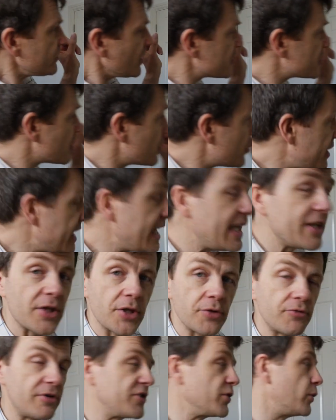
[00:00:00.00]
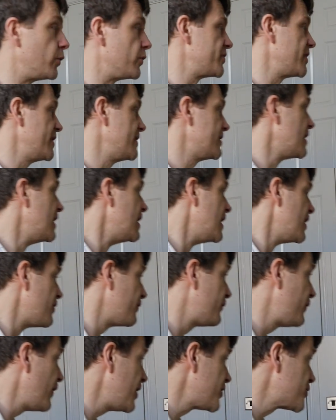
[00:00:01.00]
So these are the resources.
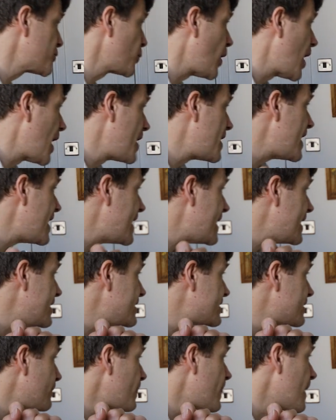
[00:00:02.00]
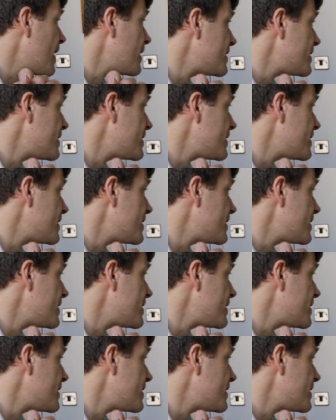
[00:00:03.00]
The first one is